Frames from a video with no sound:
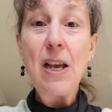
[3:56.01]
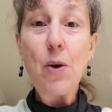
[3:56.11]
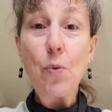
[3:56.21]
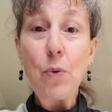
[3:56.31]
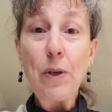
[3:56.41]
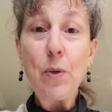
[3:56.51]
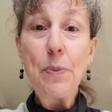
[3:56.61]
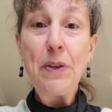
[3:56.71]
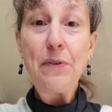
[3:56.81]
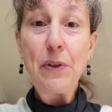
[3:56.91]
will
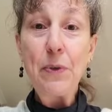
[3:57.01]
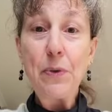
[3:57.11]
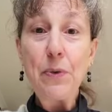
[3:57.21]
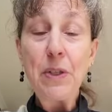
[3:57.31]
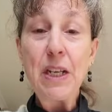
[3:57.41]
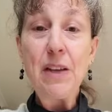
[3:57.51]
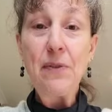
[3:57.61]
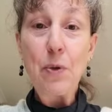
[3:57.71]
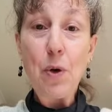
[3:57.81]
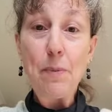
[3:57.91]
be fueled
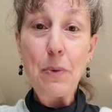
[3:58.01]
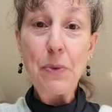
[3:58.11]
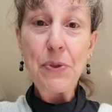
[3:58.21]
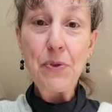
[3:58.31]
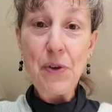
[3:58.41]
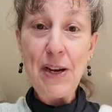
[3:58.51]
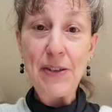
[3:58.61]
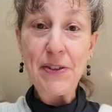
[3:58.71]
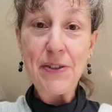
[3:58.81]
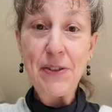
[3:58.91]
if you are more
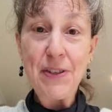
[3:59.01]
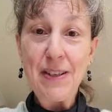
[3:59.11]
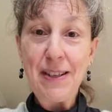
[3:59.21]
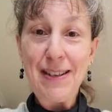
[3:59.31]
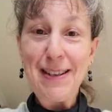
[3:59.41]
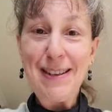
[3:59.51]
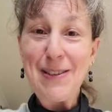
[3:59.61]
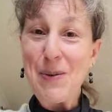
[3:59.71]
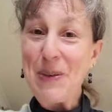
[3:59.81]
stressed. So